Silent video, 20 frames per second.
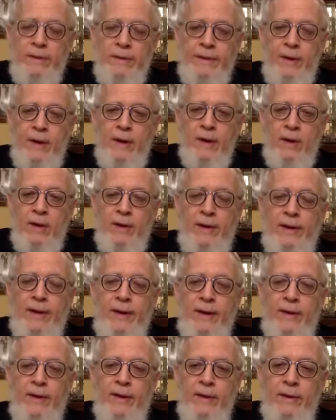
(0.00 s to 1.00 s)

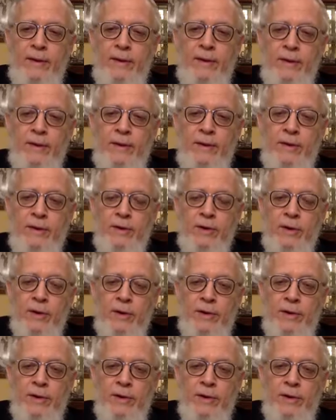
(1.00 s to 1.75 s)
(no one is talking)